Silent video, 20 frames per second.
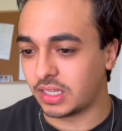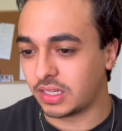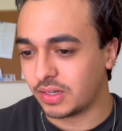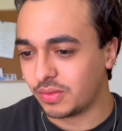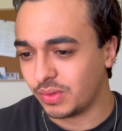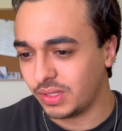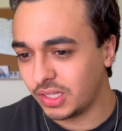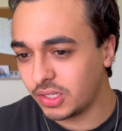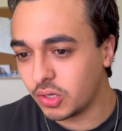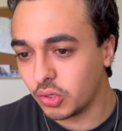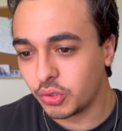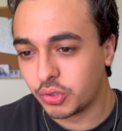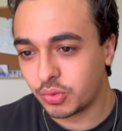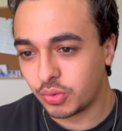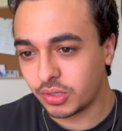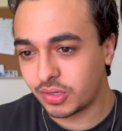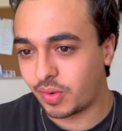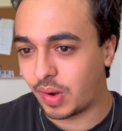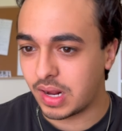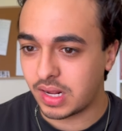I didn't really go through
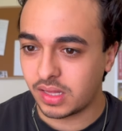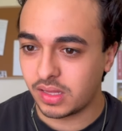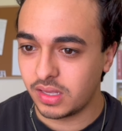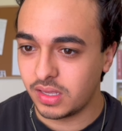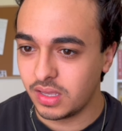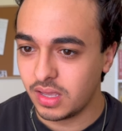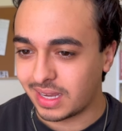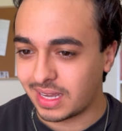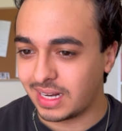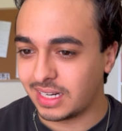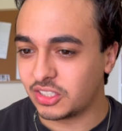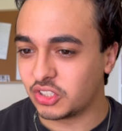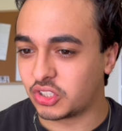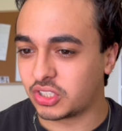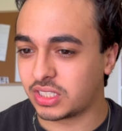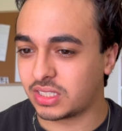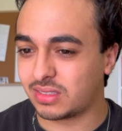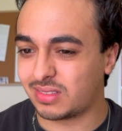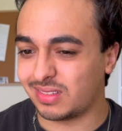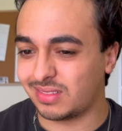it correctly. Kind of
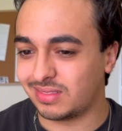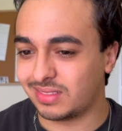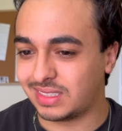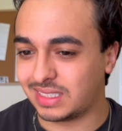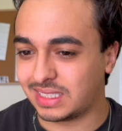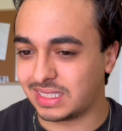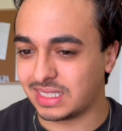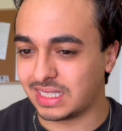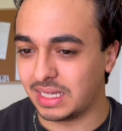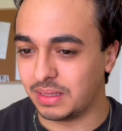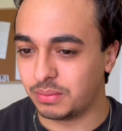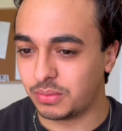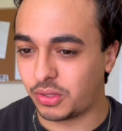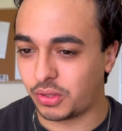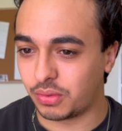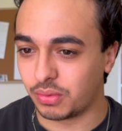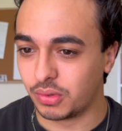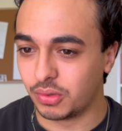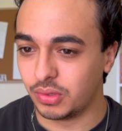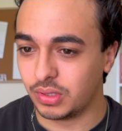just skimmed
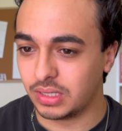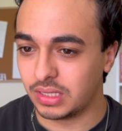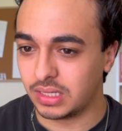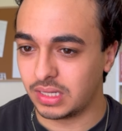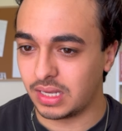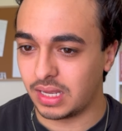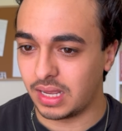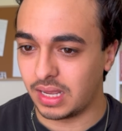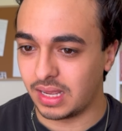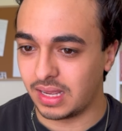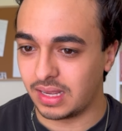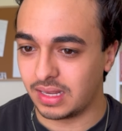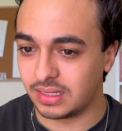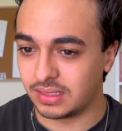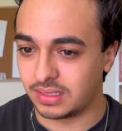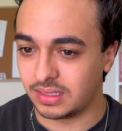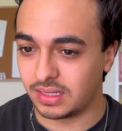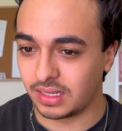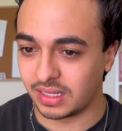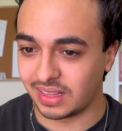through it
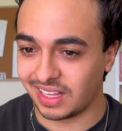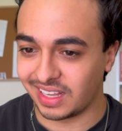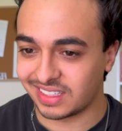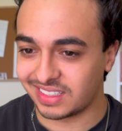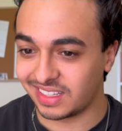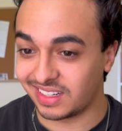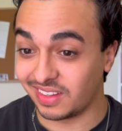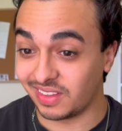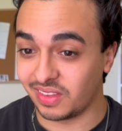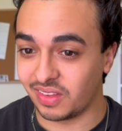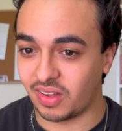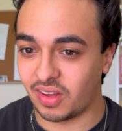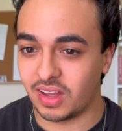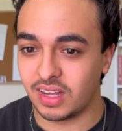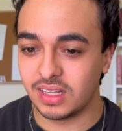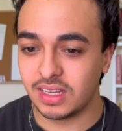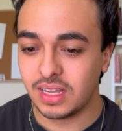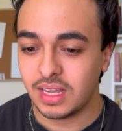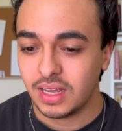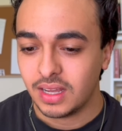and neglected a
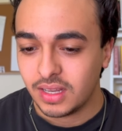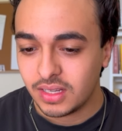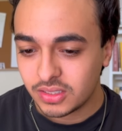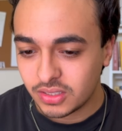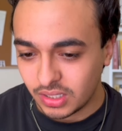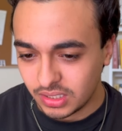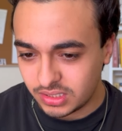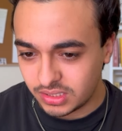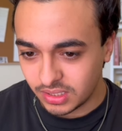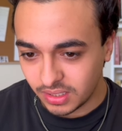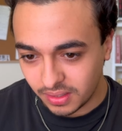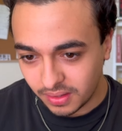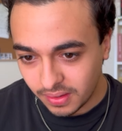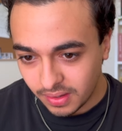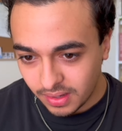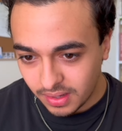lot. So let's see.